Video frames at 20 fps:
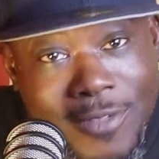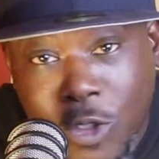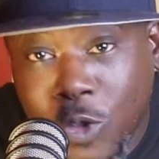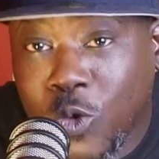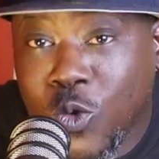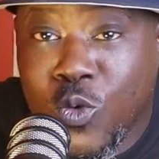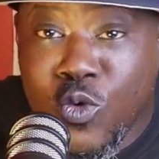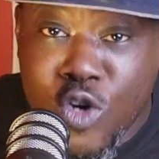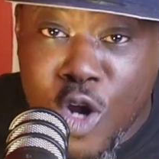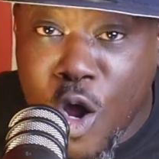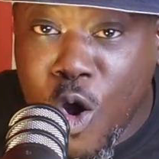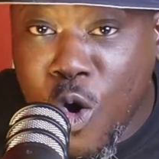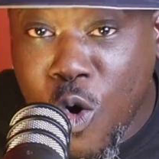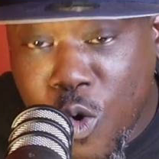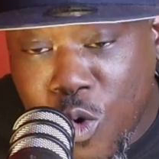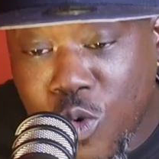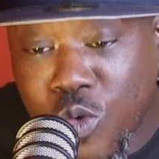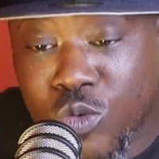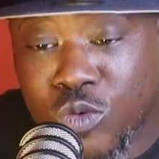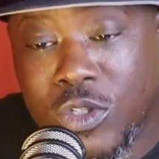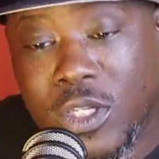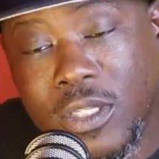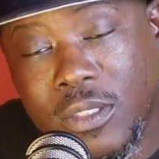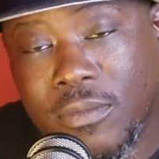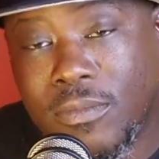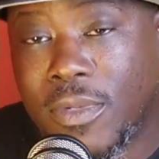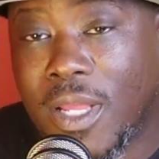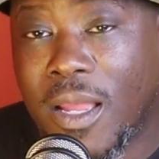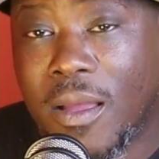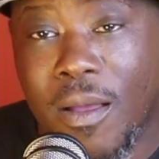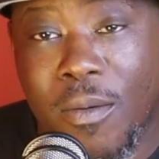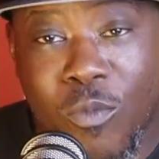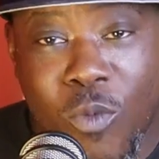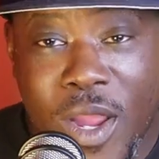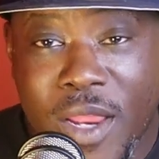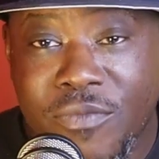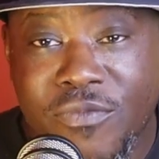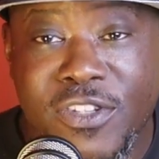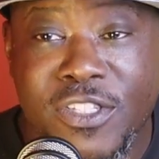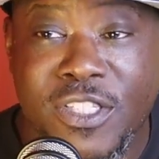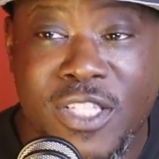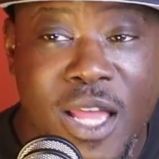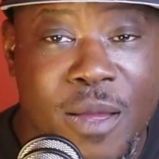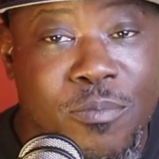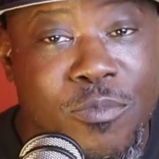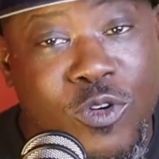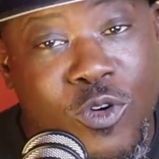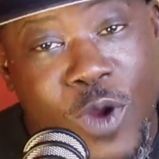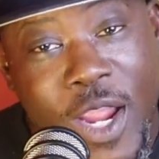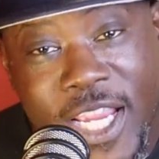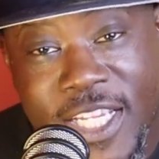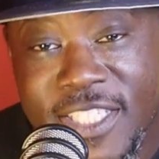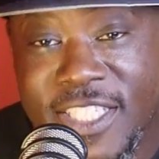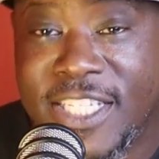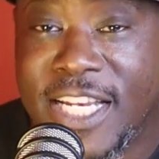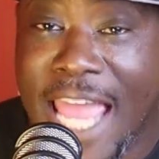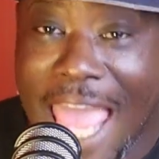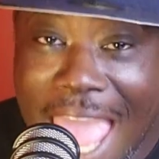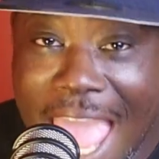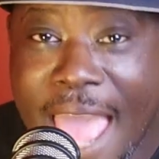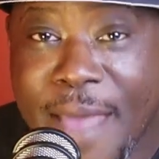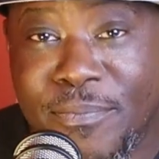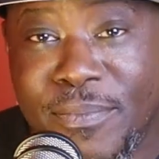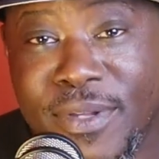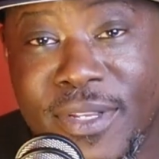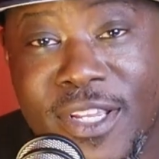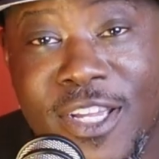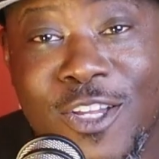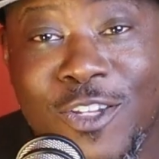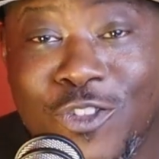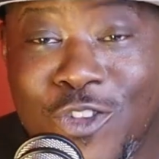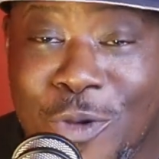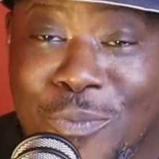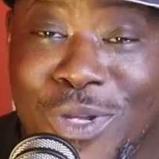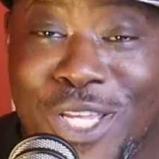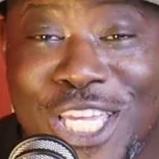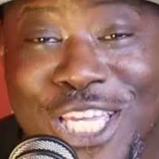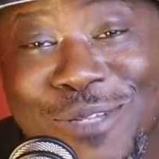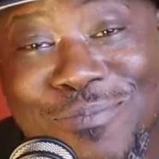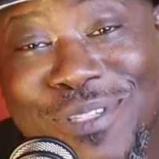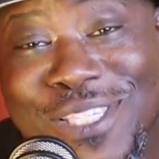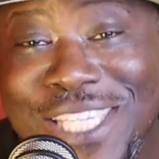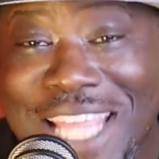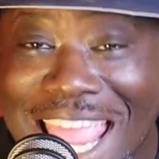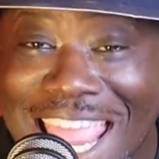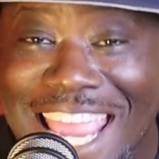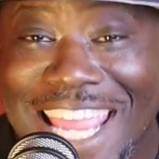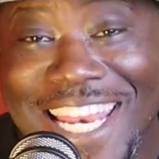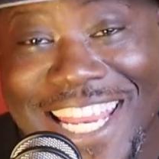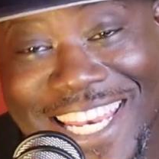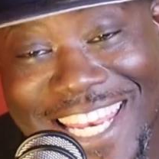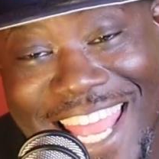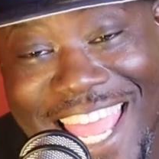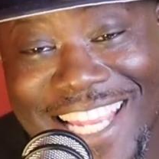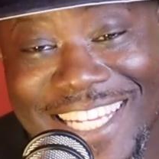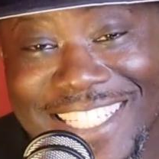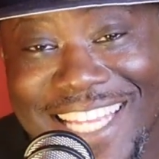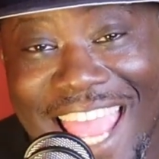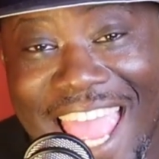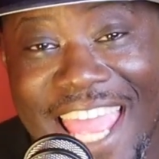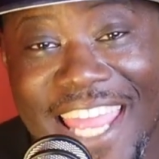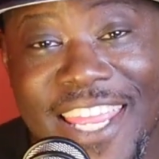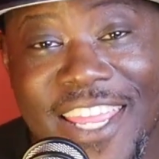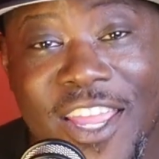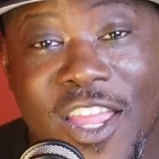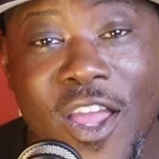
Who knows? I'm waiting for something crazy to happen, so I'm going to keep saying it like that.